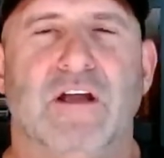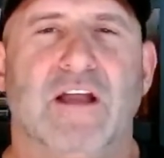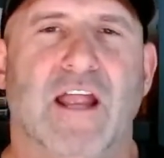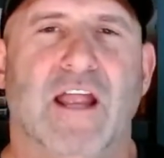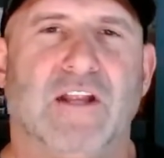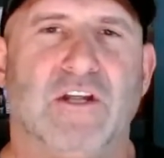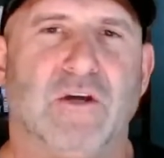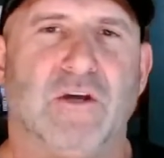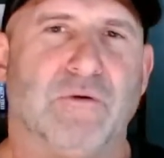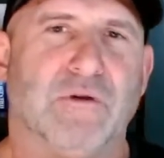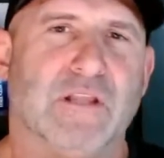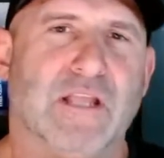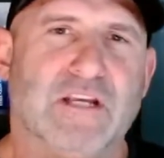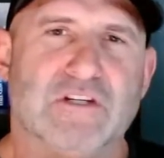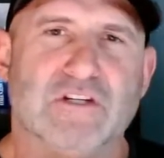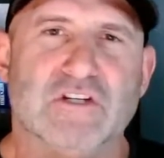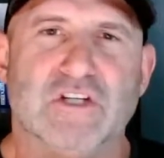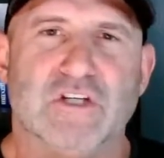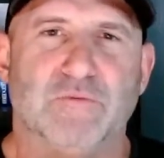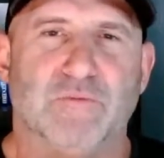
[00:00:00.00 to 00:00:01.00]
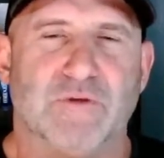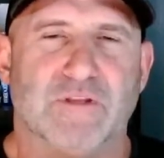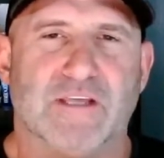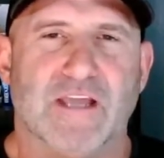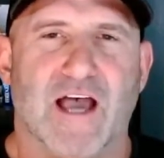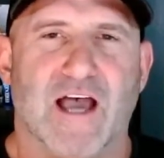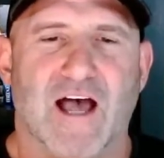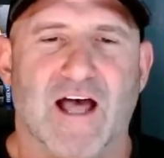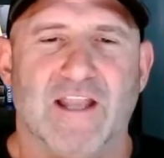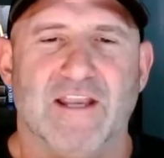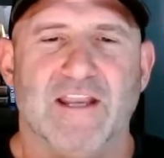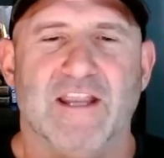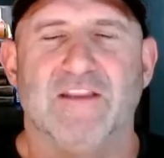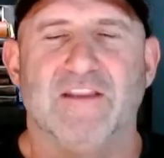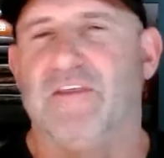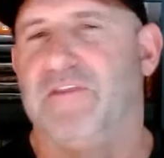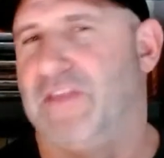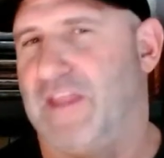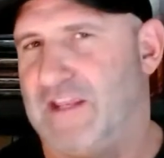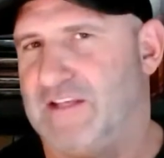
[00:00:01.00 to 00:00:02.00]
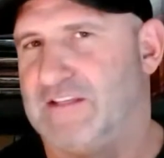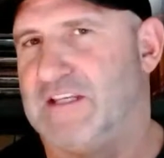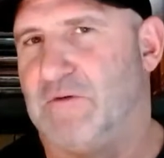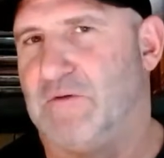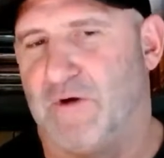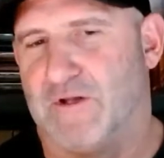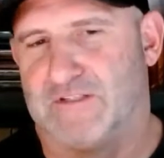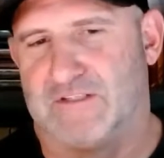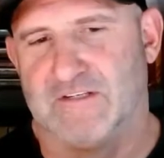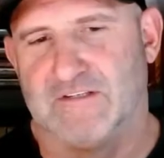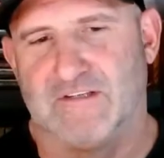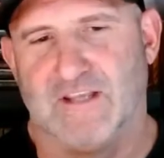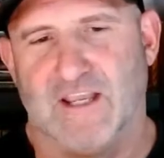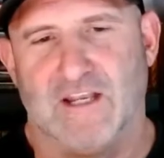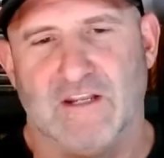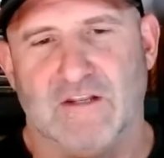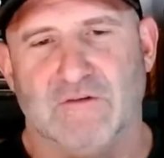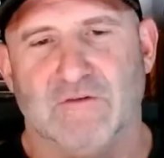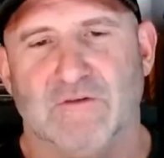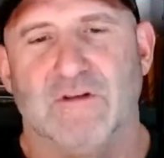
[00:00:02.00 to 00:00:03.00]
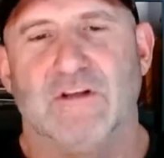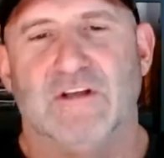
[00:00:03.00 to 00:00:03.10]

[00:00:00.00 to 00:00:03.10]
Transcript: and your relationship with God and the things He wants to say to you.